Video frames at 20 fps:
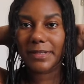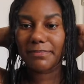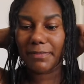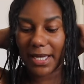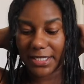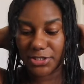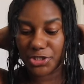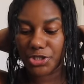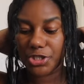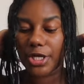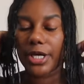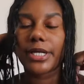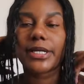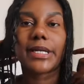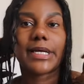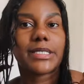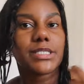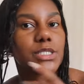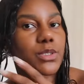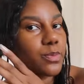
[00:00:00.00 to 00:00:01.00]

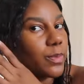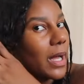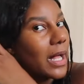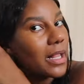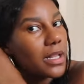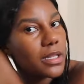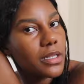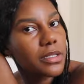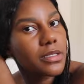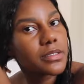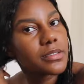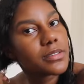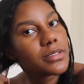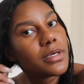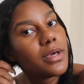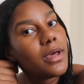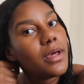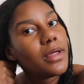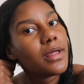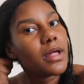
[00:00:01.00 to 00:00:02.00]
mention as well
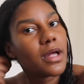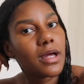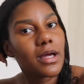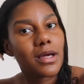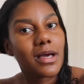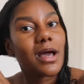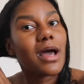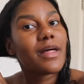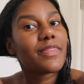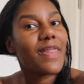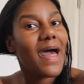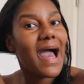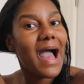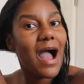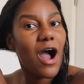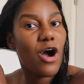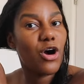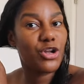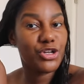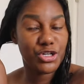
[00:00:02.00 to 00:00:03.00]

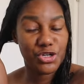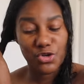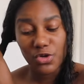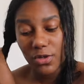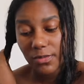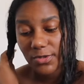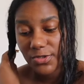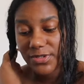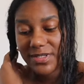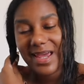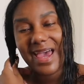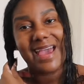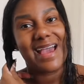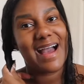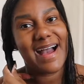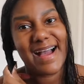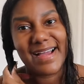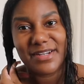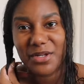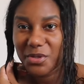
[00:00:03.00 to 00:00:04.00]
that on a normal
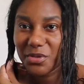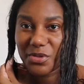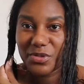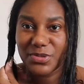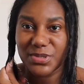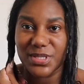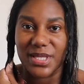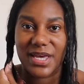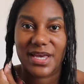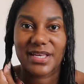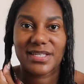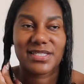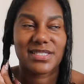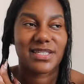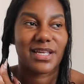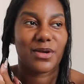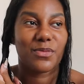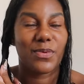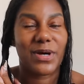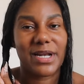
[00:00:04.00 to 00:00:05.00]
day I don't use this.
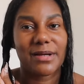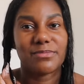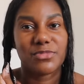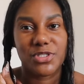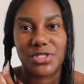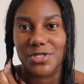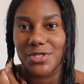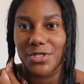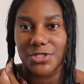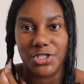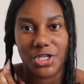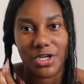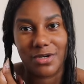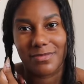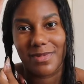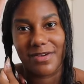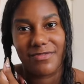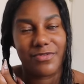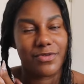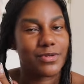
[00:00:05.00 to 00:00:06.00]
Like when I'm just touching
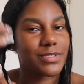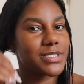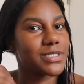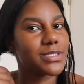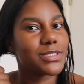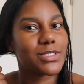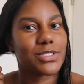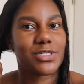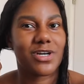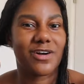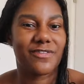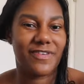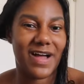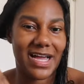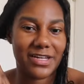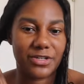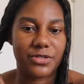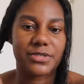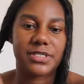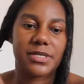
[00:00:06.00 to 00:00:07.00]
up my roots and stuff,
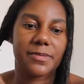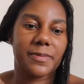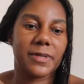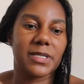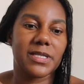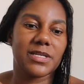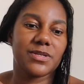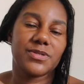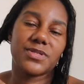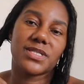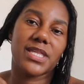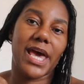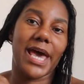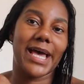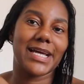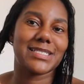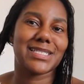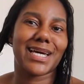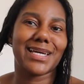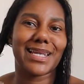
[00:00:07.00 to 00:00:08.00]
I don't typically use the
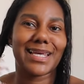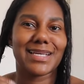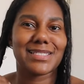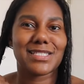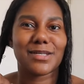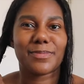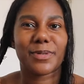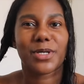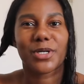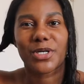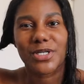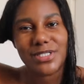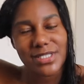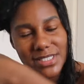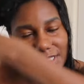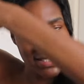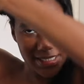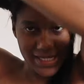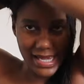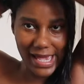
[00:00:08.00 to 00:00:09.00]
hair dilator, but
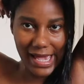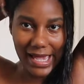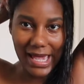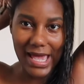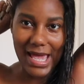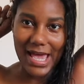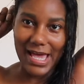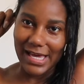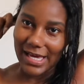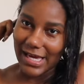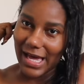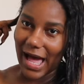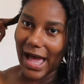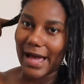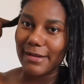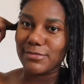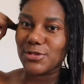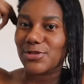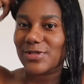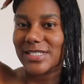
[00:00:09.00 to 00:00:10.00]
because today I
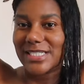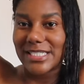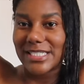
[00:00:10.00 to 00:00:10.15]
am doing a